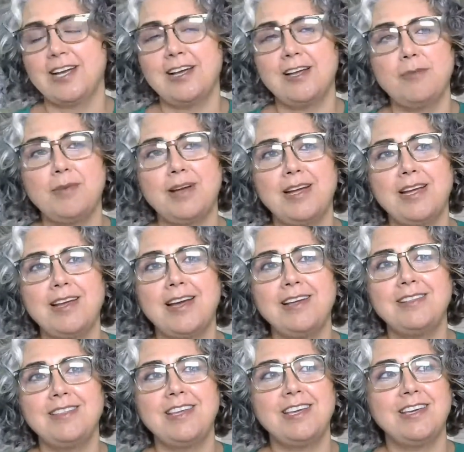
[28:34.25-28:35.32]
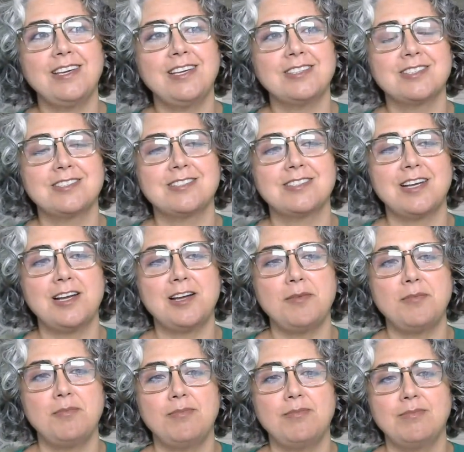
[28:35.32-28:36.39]
I think it's
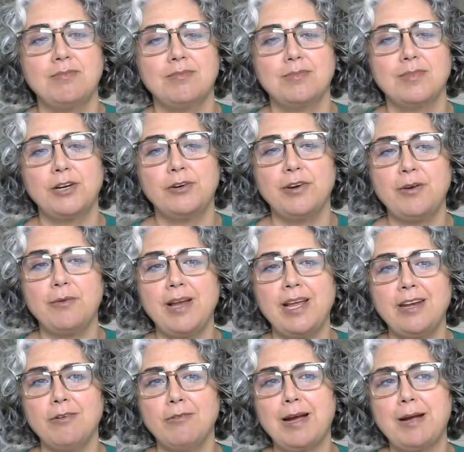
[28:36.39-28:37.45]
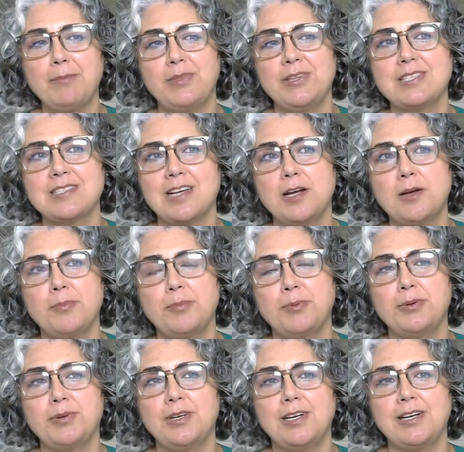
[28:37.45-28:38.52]
a great way to wrap this up
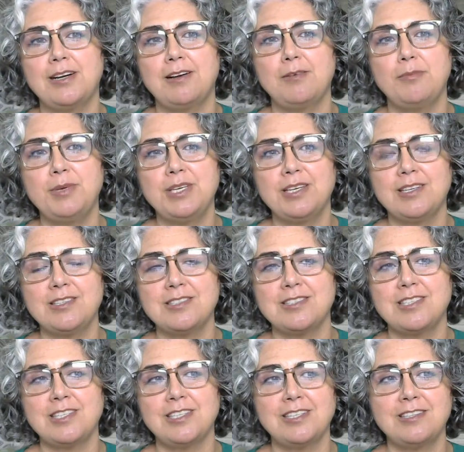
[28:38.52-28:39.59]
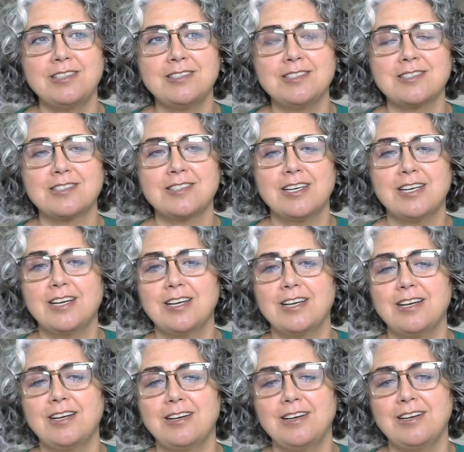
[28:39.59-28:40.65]
because it is
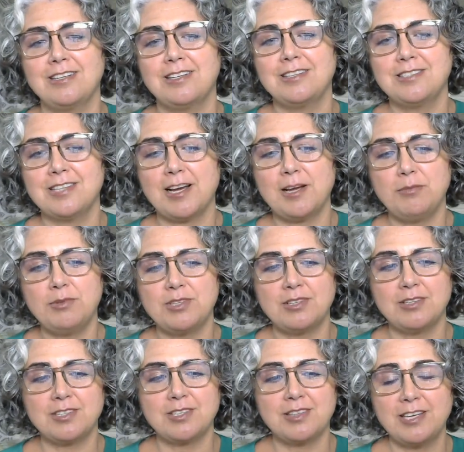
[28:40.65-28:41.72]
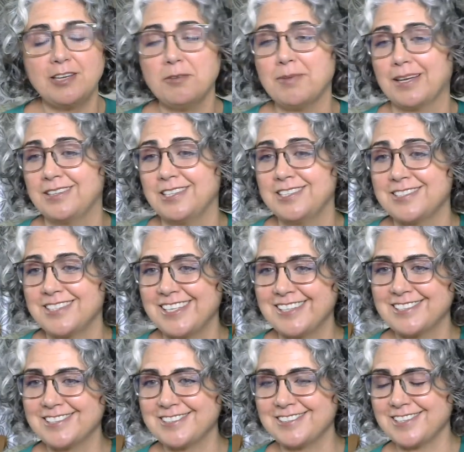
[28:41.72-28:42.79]
a time to think about these
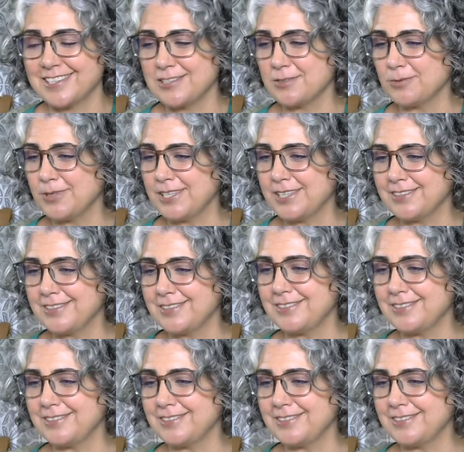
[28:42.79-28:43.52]
things. That's what